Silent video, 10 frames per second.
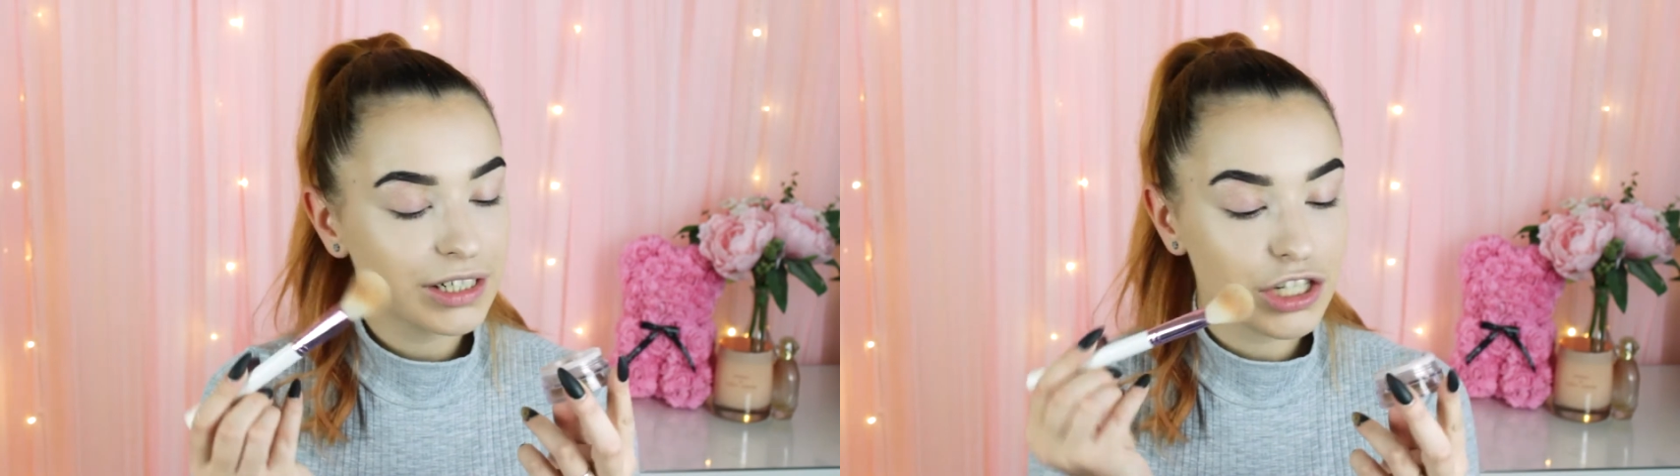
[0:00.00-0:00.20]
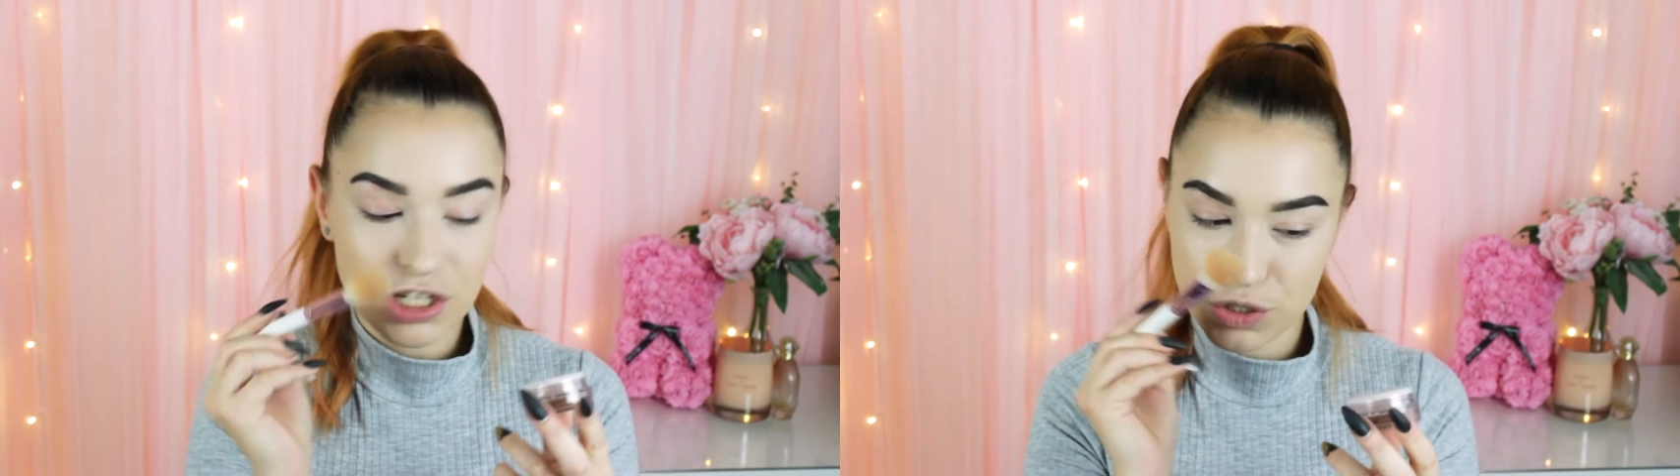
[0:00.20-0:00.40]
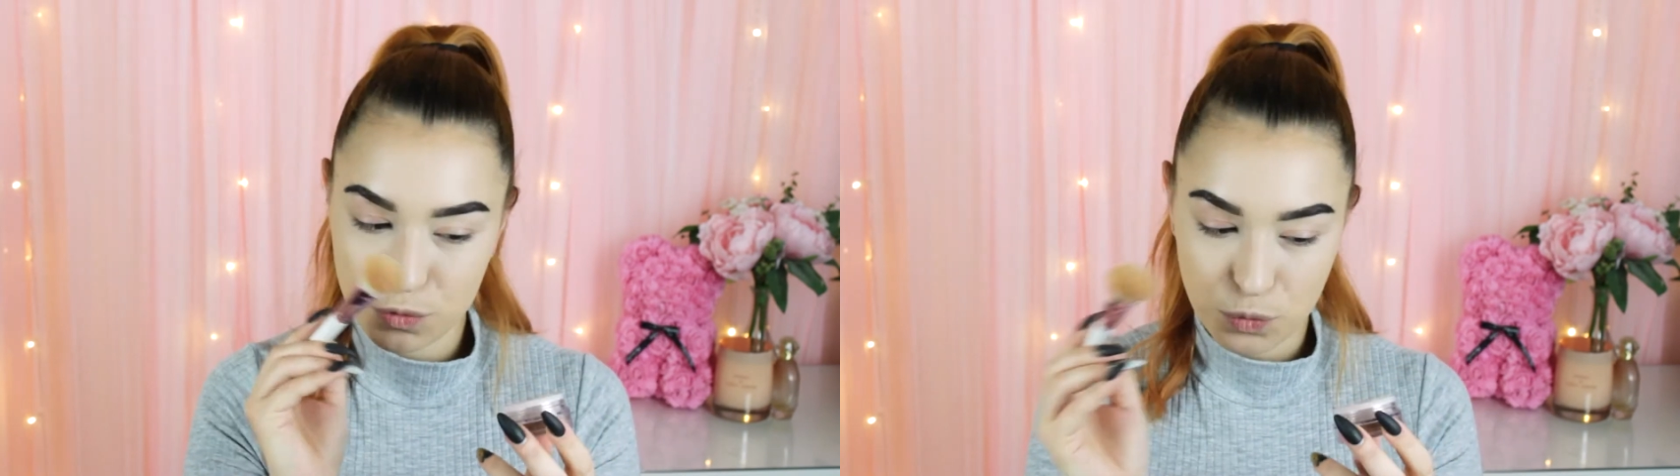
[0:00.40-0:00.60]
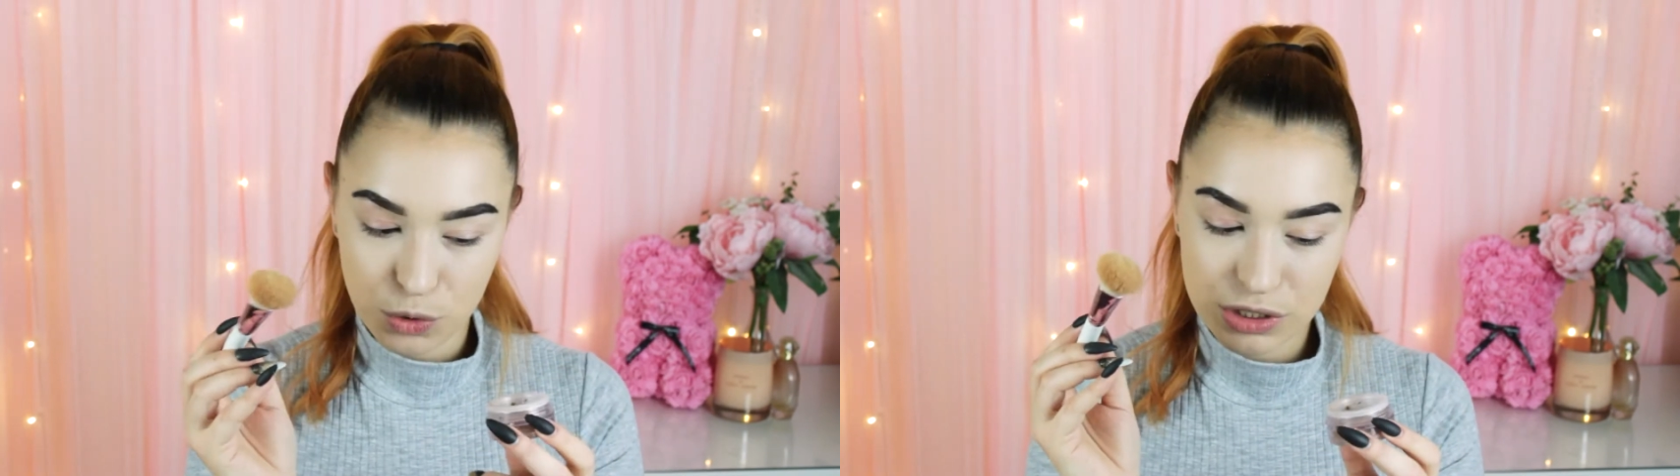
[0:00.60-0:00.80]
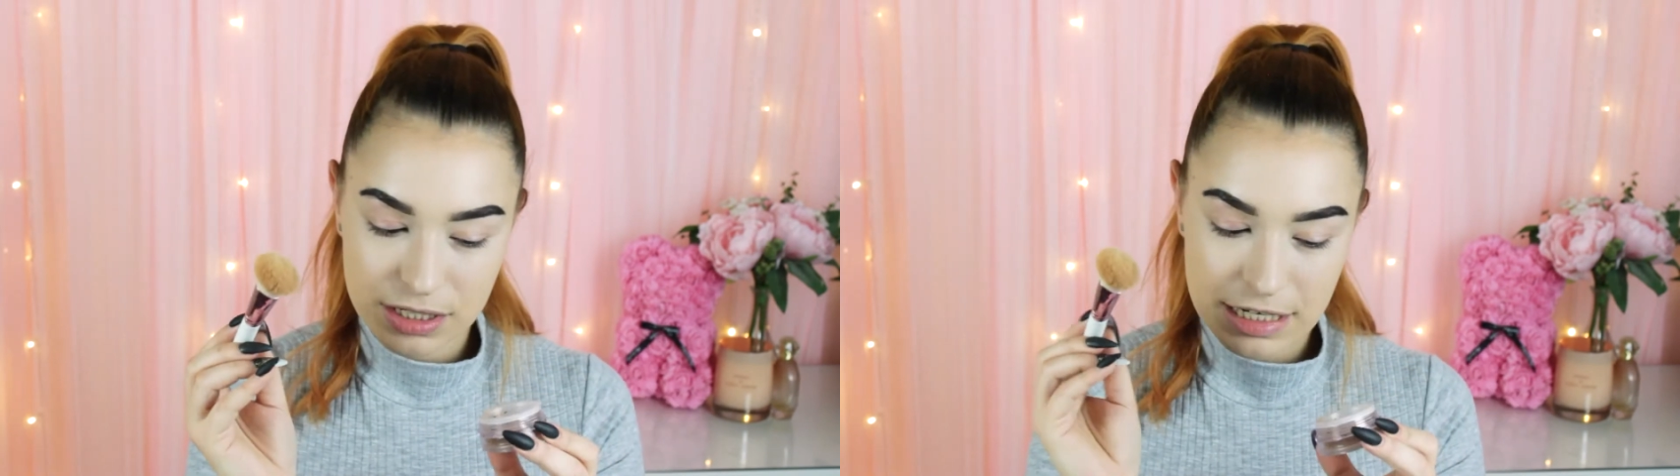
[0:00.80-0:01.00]
just
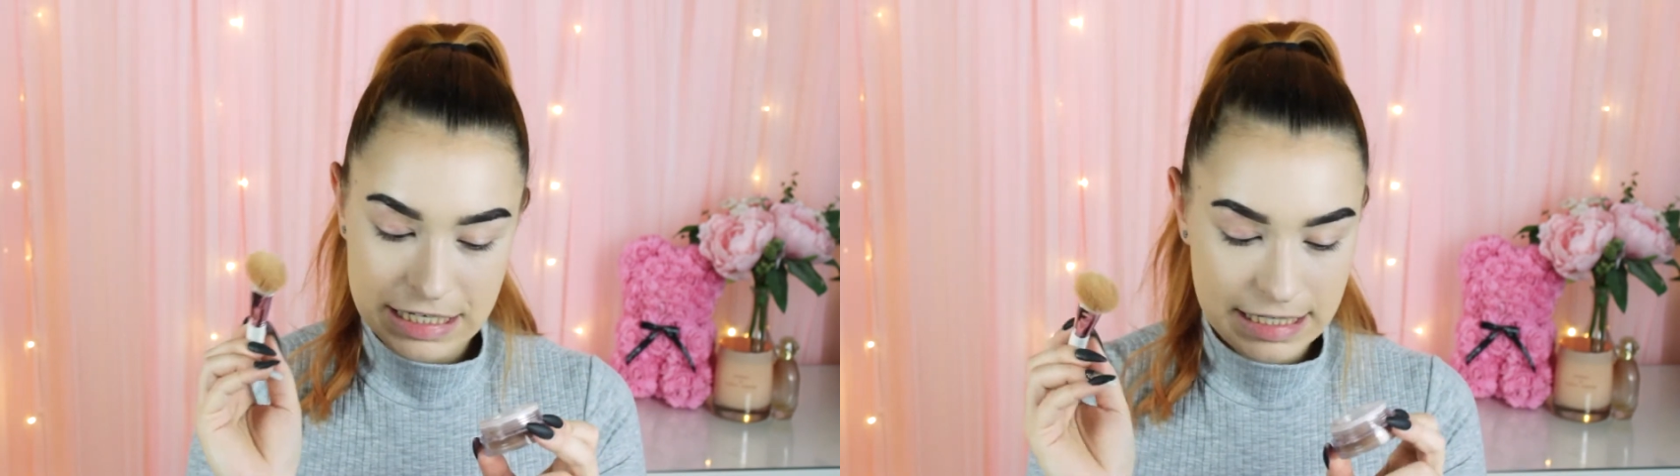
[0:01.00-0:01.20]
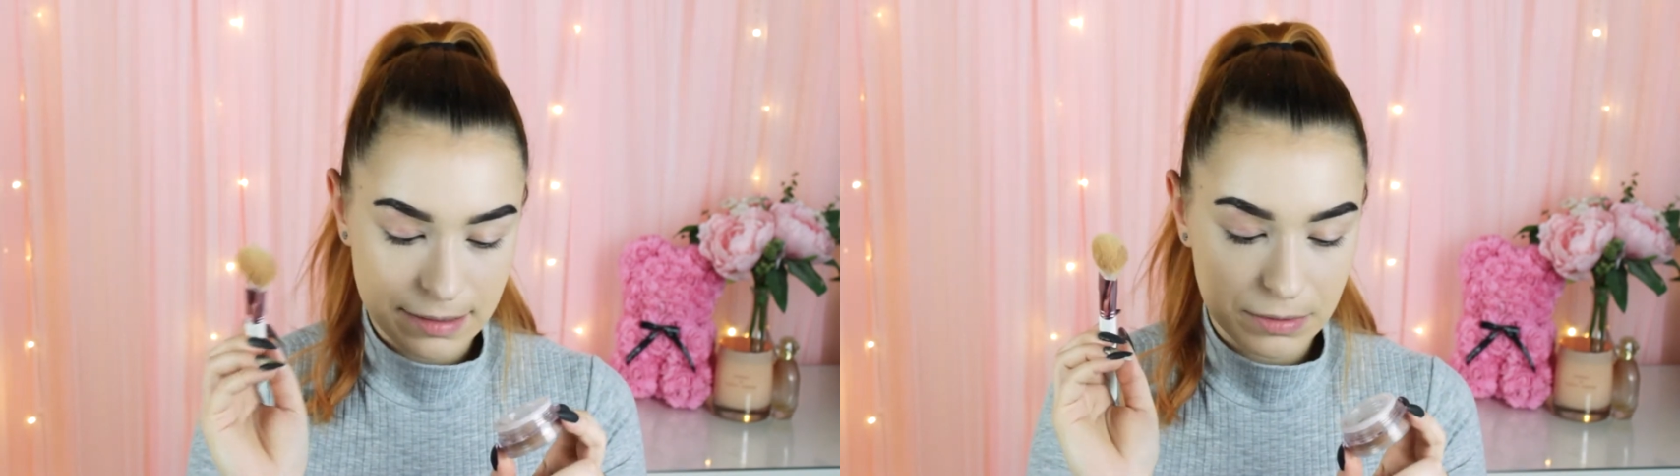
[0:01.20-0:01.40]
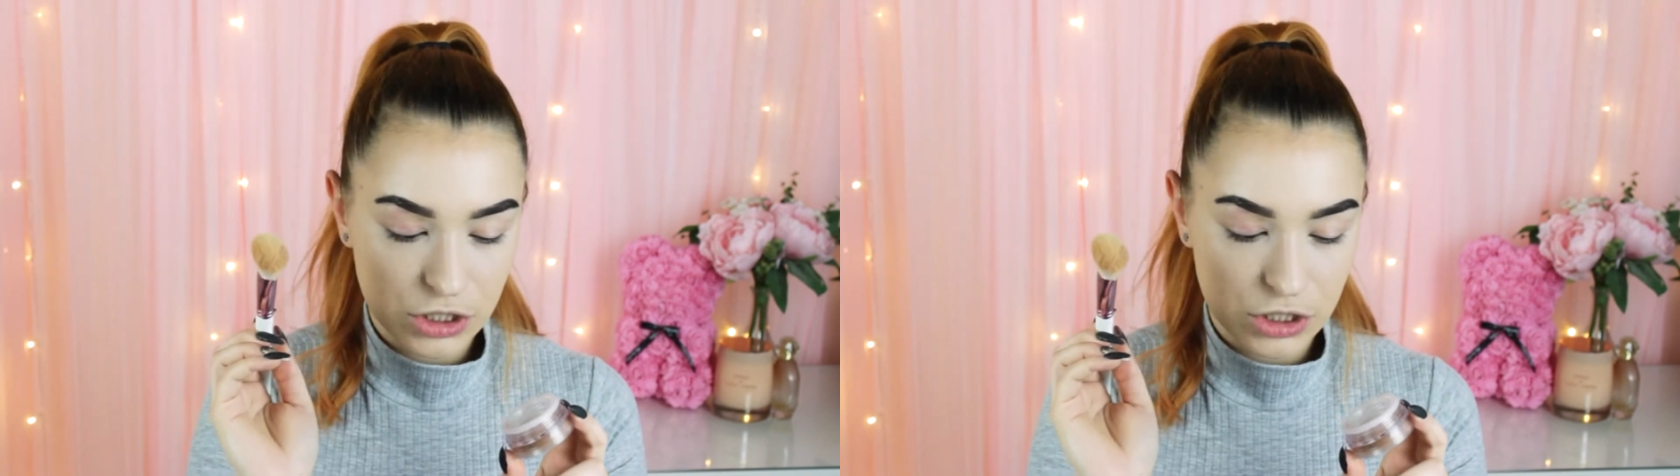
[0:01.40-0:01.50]
one dip,